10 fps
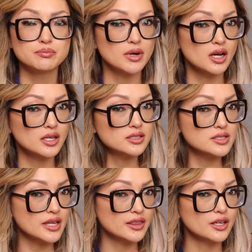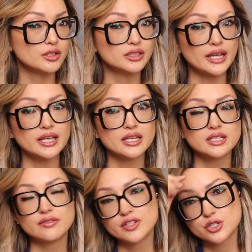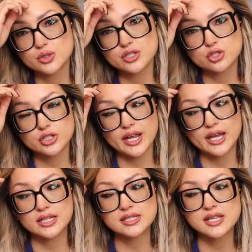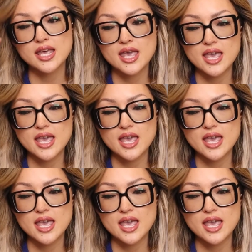bonds, and they're like individual strands,